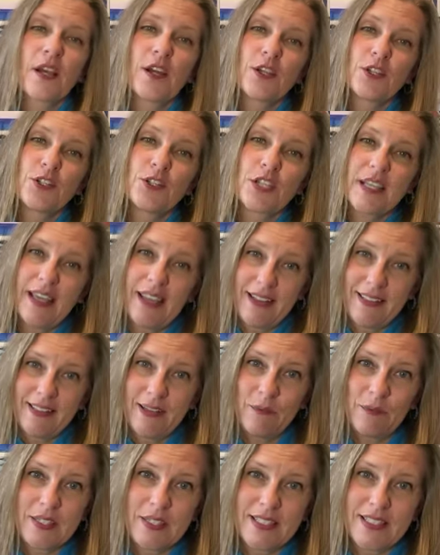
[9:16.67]
to getting
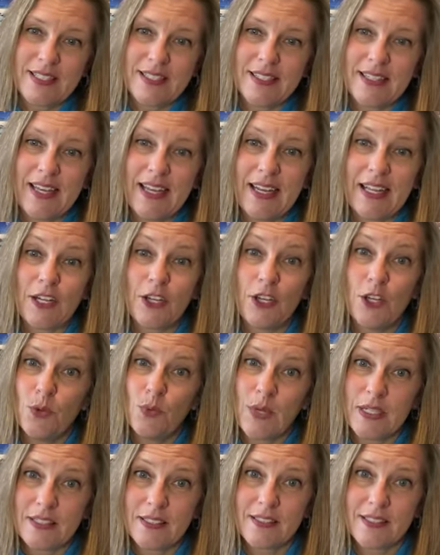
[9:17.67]
new
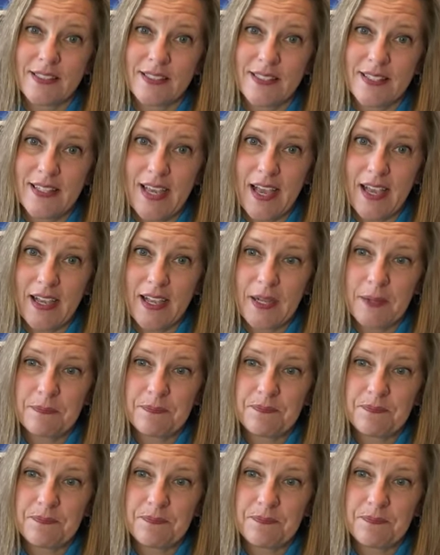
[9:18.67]
ones to stick.